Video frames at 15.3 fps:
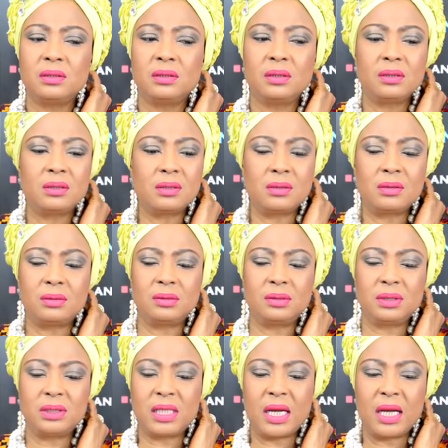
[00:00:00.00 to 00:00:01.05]
Oh, oh
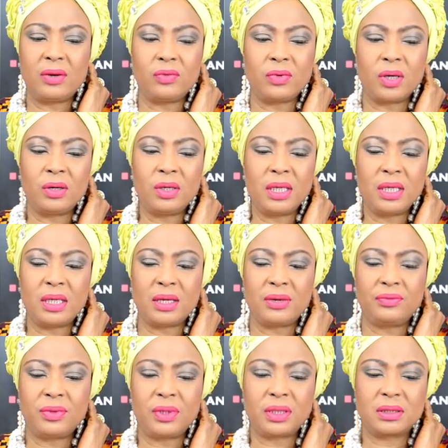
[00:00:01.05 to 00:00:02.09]
yeah, we're only here
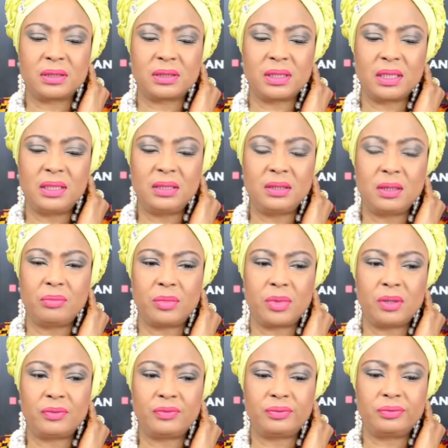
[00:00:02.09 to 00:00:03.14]
for a certain number
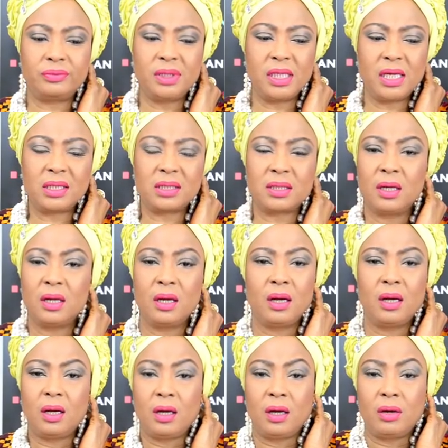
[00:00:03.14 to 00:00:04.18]
of years.
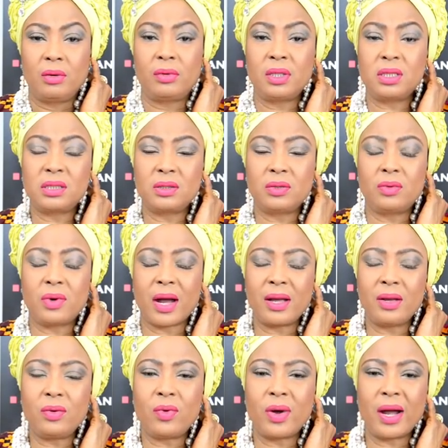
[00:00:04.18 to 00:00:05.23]
What's, why,
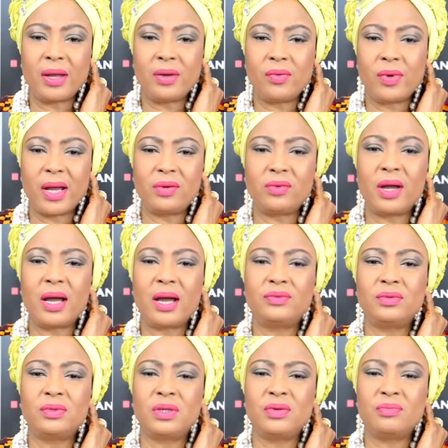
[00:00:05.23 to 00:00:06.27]
why, why do I have
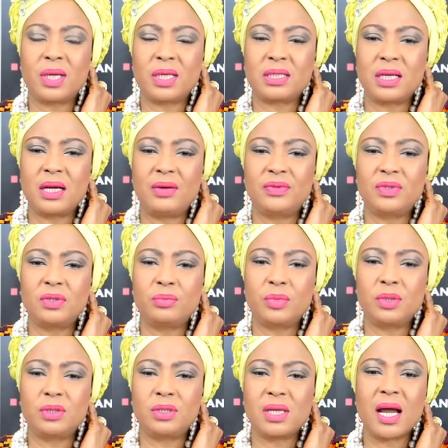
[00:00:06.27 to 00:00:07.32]
to give myself so
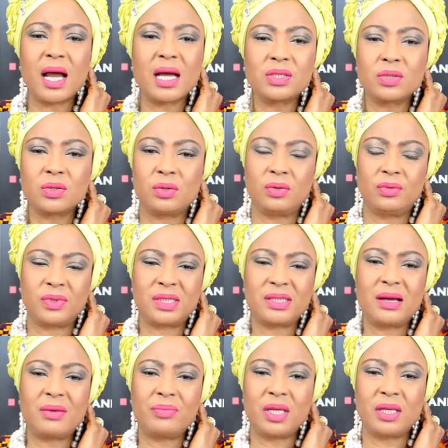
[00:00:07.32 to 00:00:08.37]
much hassle over
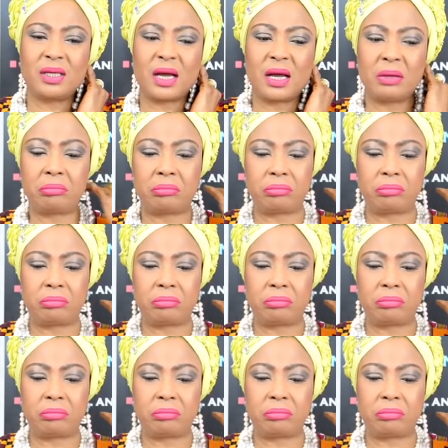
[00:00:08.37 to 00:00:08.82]
something that